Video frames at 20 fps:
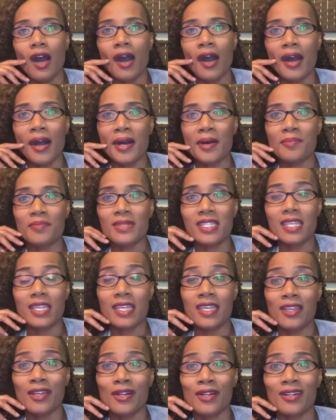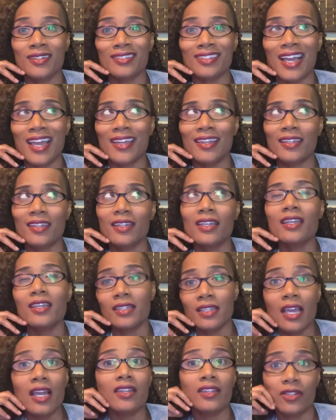to hear like,
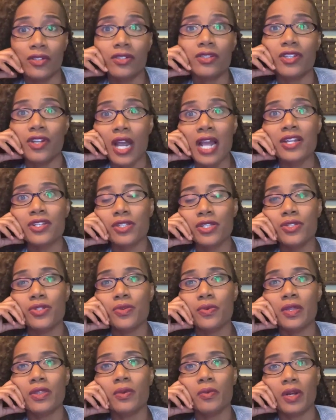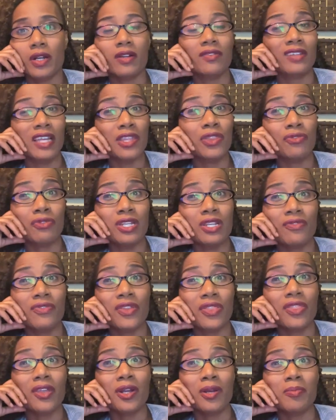yeah, you're actually doing the work of like 3
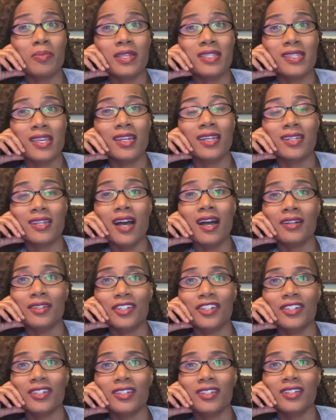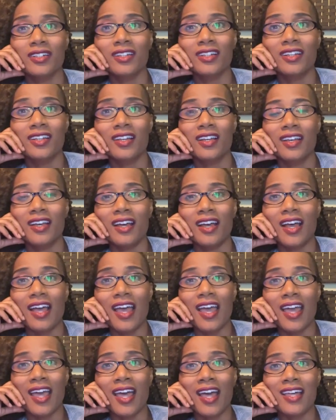different therapists and a doctor.
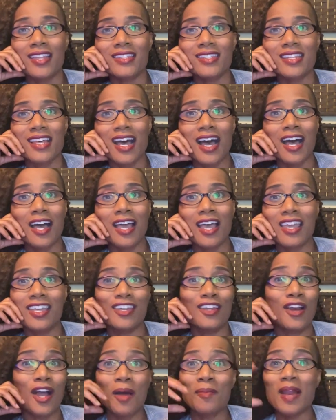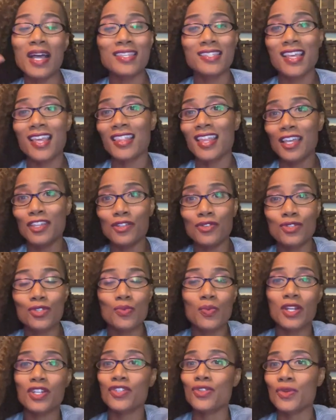And you know, I'm not saying that you
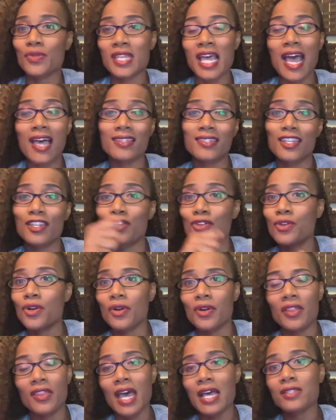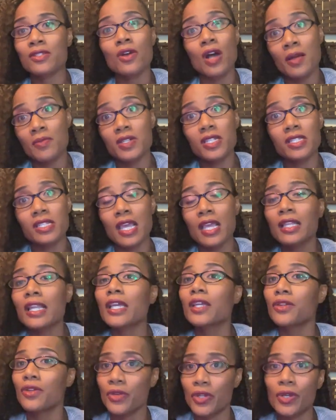switch those hats and you go to that school. I'm just saying
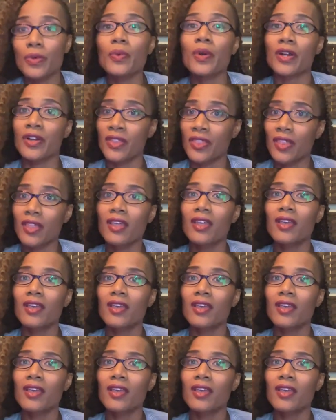like, know your worth,